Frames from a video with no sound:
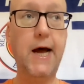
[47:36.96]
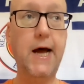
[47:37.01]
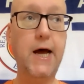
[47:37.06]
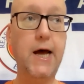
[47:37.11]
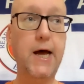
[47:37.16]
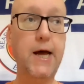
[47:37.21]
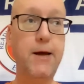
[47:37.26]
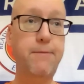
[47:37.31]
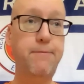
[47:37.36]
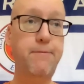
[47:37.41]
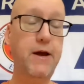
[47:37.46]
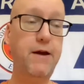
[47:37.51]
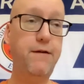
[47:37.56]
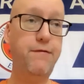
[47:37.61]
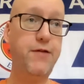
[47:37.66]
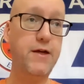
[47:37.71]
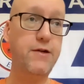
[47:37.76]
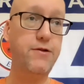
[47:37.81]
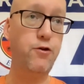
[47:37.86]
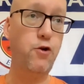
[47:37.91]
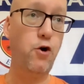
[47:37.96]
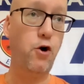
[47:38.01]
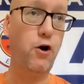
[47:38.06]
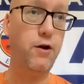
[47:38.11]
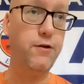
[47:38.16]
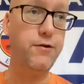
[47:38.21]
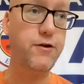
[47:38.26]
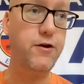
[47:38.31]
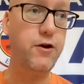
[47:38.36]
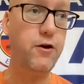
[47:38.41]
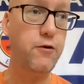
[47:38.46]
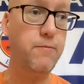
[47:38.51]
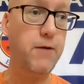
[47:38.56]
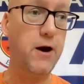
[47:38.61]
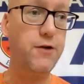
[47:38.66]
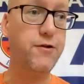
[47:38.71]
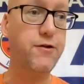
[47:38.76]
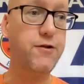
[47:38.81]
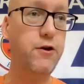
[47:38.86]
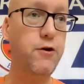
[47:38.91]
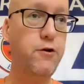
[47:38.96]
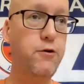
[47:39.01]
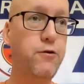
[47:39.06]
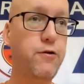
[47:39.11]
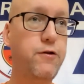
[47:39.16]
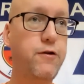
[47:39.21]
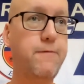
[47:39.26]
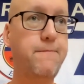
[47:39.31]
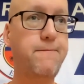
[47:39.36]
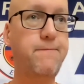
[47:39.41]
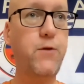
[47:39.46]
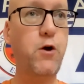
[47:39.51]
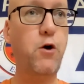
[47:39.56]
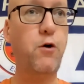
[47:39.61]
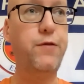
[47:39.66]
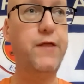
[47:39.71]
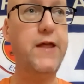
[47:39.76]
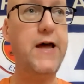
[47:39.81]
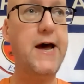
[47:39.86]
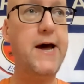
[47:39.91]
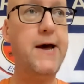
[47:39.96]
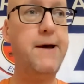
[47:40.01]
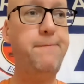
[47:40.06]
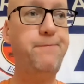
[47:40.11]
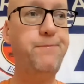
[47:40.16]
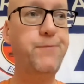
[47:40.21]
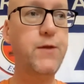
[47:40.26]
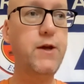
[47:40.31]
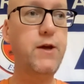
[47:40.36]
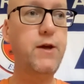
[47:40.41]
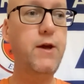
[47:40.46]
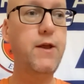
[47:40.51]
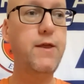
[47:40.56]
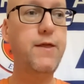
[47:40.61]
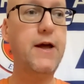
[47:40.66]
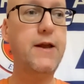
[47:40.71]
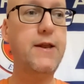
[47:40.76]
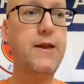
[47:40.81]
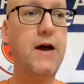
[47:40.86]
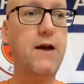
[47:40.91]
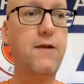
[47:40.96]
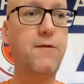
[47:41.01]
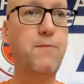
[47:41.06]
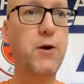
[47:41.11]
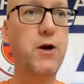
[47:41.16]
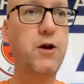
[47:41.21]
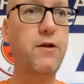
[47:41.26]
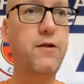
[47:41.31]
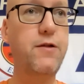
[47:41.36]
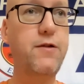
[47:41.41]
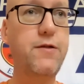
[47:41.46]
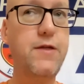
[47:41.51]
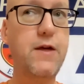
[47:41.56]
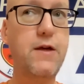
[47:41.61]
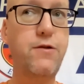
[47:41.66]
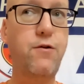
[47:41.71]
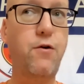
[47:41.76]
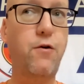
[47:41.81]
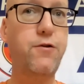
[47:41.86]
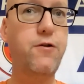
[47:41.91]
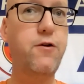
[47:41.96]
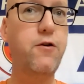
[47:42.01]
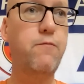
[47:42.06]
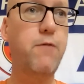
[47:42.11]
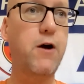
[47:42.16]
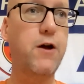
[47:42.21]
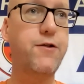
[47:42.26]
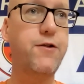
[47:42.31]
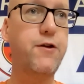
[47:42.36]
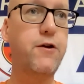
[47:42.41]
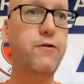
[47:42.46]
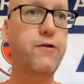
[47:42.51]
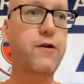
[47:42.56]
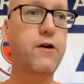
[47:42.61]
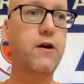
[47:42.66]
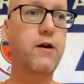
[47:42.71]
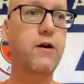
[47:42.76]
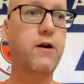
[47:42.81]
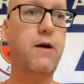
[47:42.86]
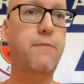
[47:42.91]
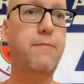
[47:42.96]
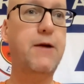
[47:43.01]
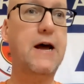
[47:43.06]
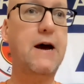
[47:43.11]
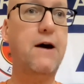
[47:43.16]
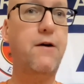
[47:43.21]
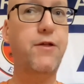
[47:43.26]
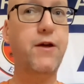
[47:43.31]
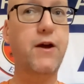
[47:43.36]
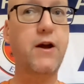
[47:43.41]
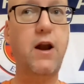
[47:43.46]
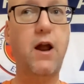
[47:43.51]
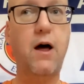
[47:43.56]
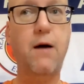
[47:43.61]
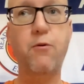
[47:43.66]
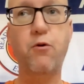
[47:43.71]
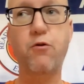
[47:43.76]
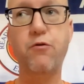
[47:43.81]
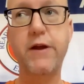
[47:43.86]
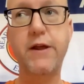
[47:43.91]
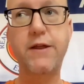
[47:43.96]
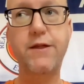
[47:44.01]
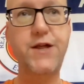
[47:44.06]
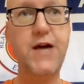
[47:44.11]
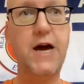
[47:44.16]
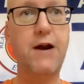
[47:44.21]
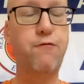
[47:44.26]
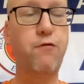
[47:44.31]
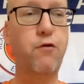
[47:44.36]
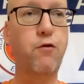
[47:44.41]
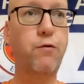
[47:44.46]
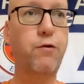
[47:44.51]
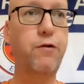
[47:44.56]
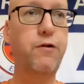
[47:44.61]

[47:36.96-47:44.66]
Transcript: If there's not too much news on there, then that's because there's not too much news coming out of the club or in general.